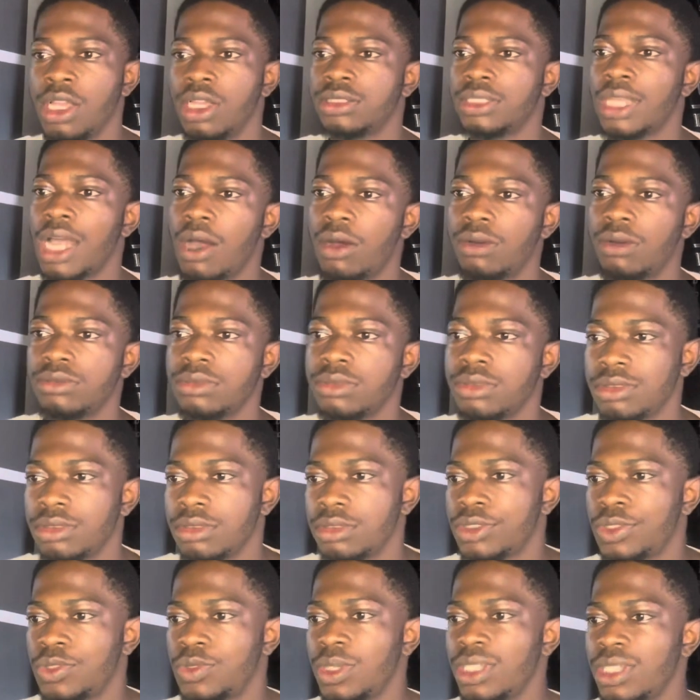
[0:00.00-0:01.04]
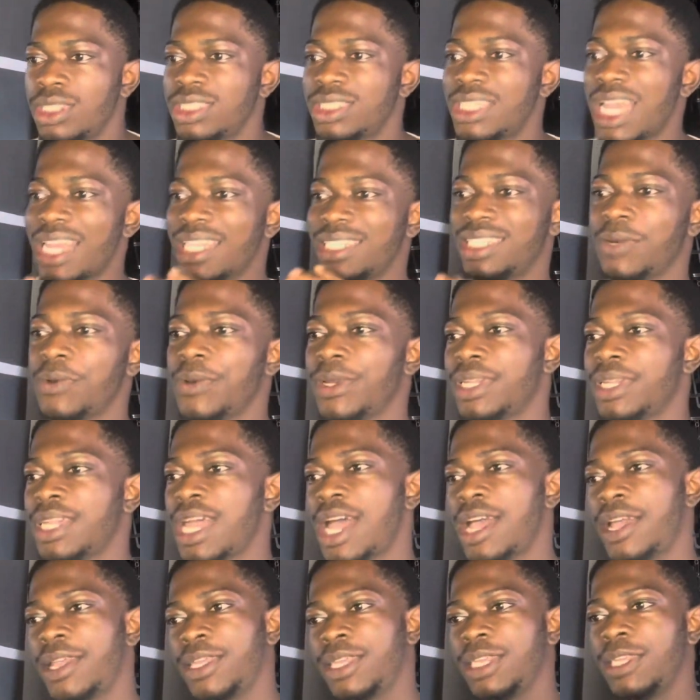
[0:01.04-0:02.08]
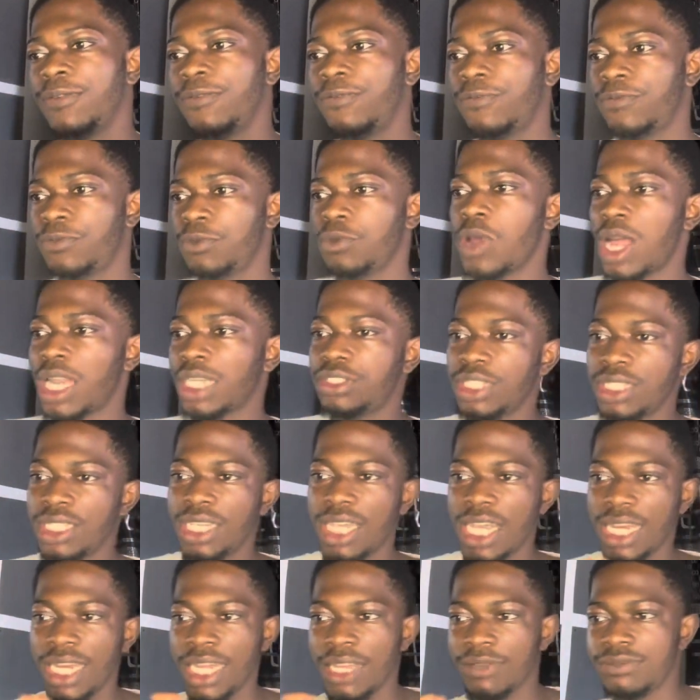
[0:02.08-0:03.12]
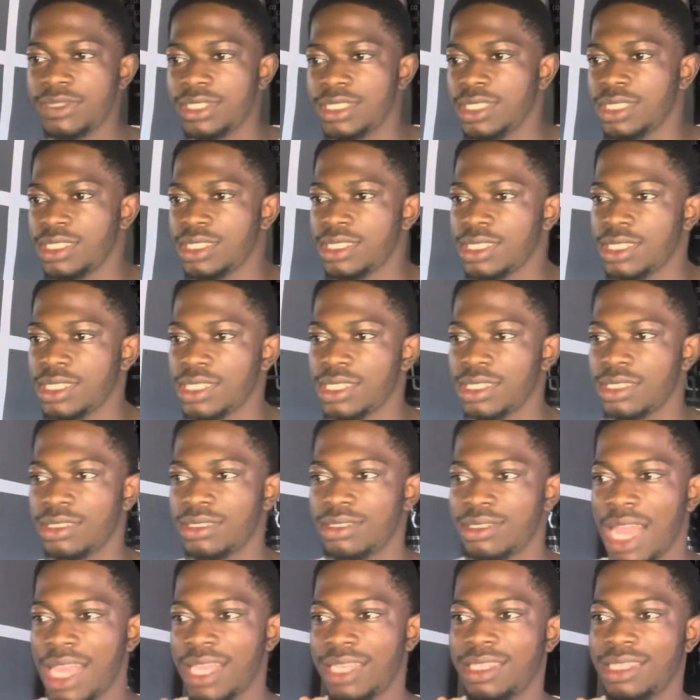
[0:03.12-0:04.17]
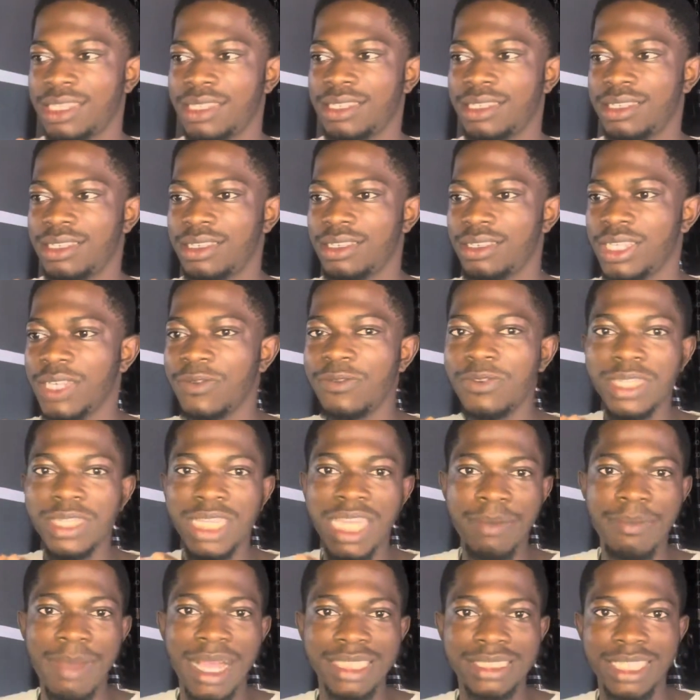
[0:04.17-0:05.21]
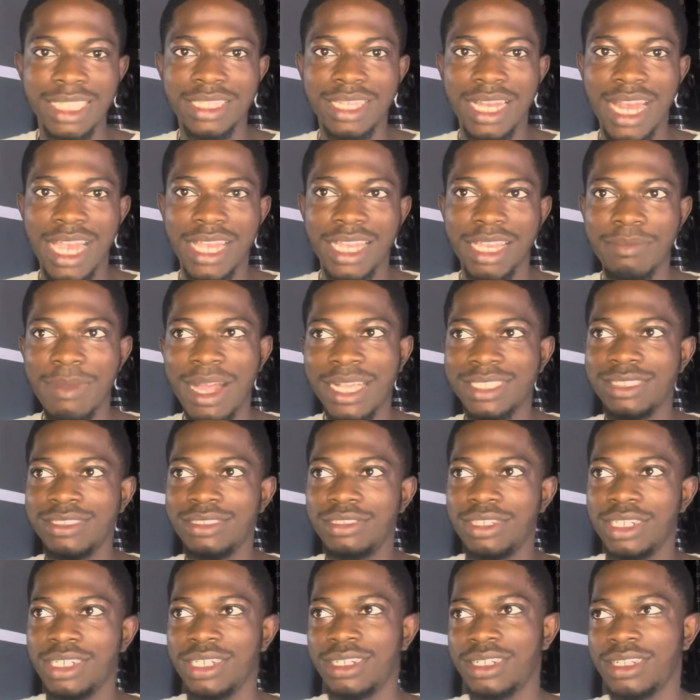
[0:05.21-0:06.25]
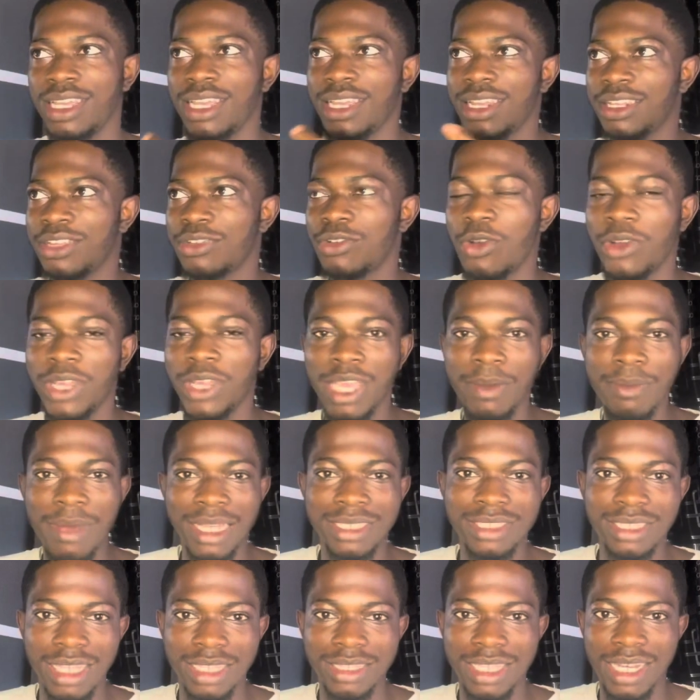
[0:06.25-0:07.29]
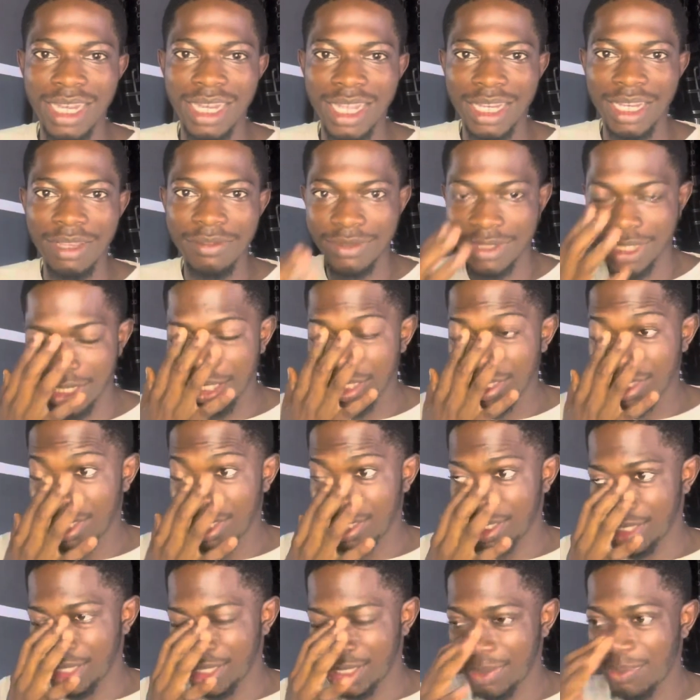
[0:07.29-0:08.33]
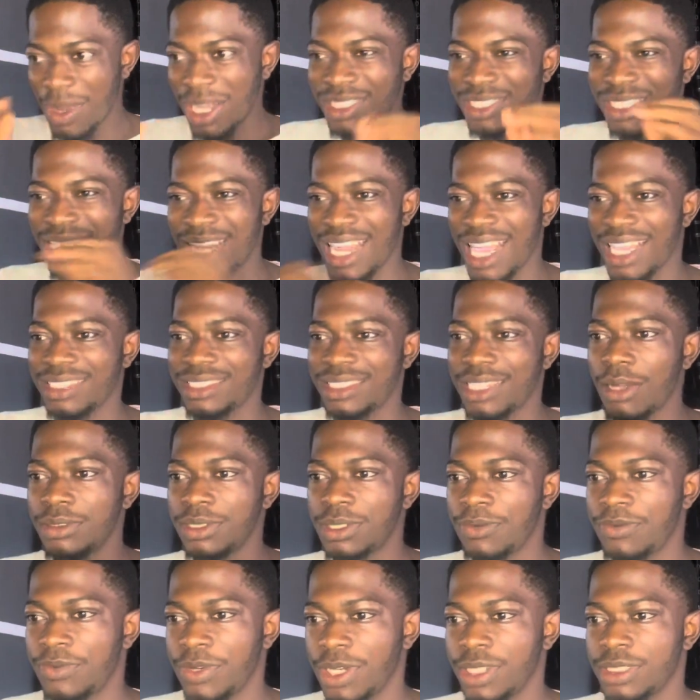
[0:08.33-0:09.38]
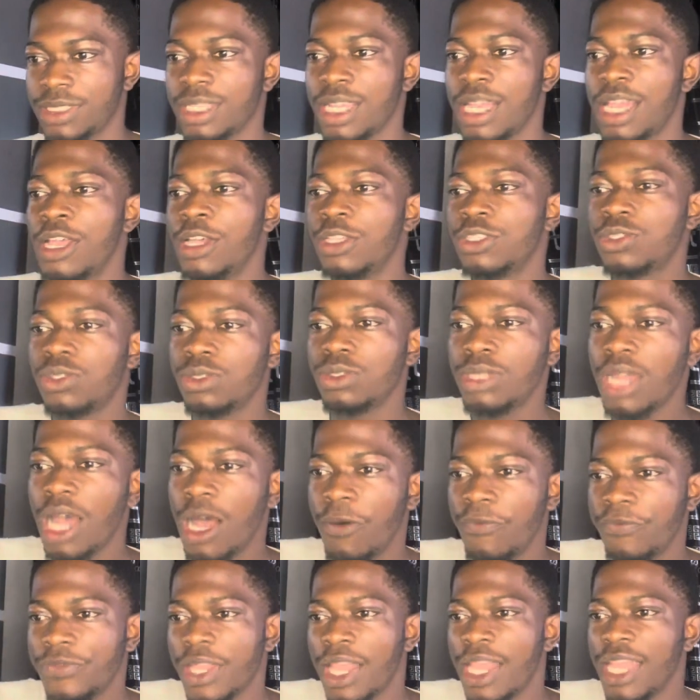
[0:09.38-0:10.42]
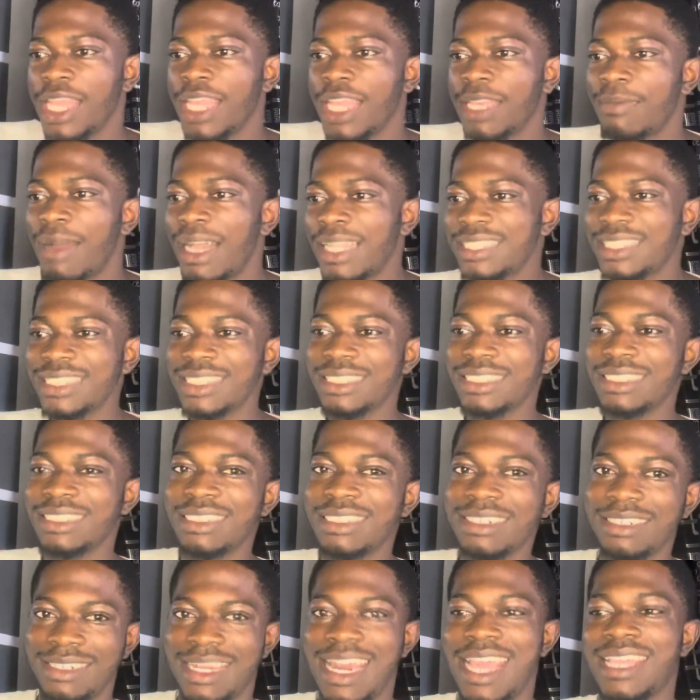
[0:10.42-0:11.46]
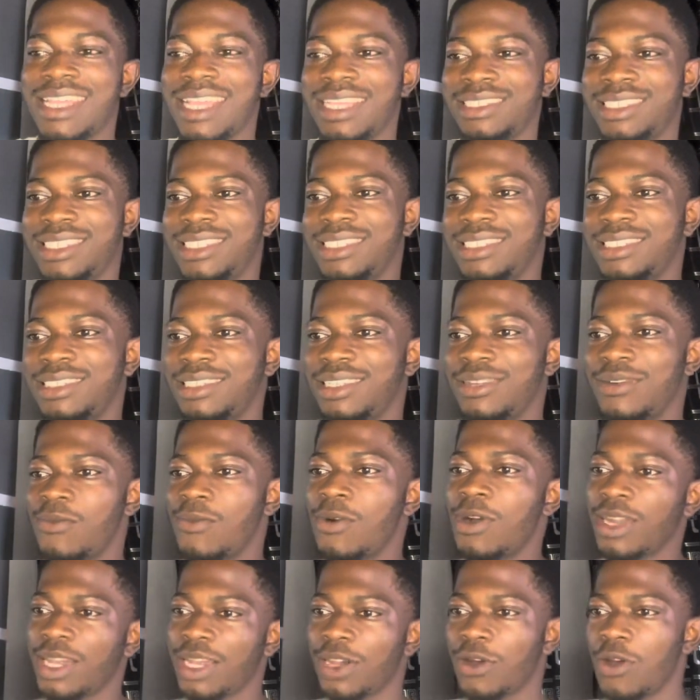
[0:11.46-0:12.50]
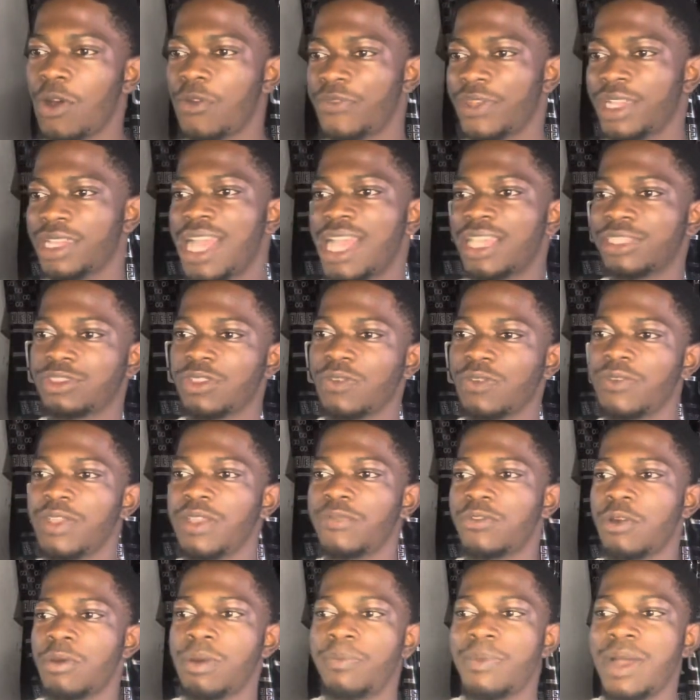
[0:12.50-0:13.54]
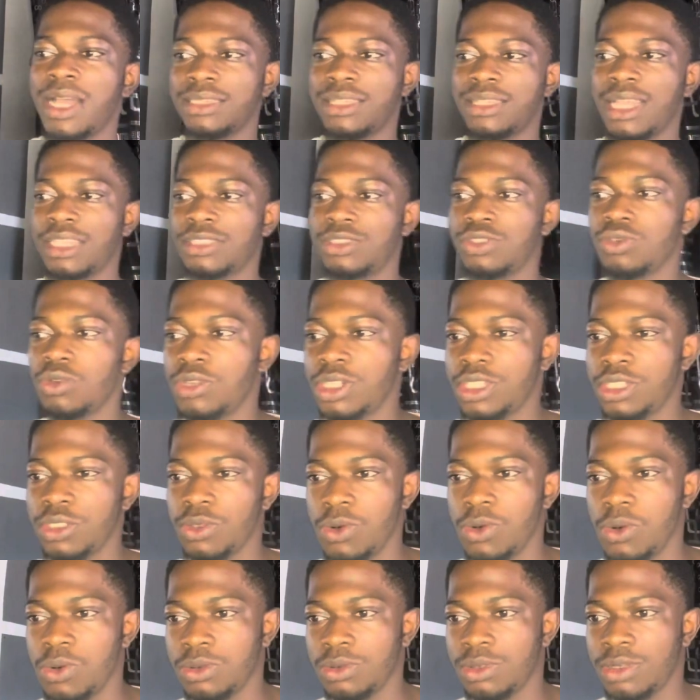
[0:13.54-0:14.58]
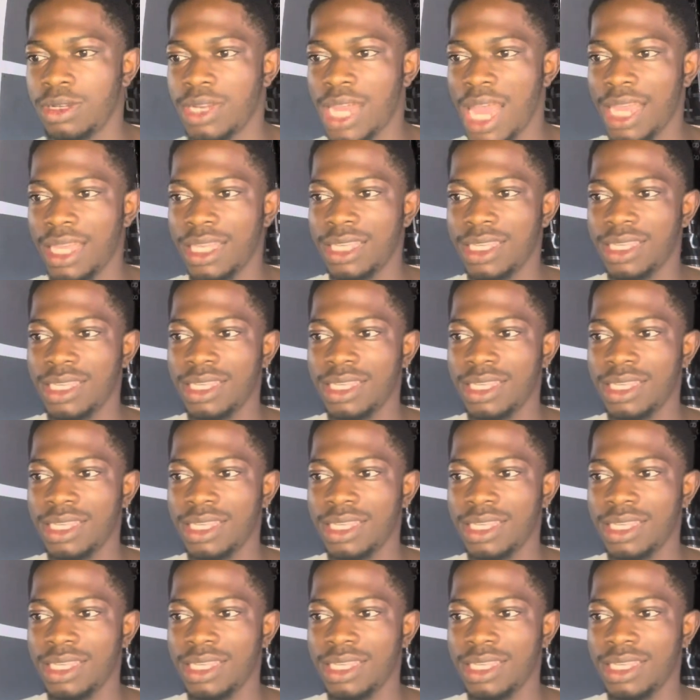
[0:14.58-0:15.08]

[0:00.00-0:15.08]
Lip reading: Now, Sui designed in a way that if you are trading NFTs, like even game assets, like imagine trading your game asset as an NFT, it makes it like sound different. So now imagine like getting one of a kind survey from a park that you already own. Like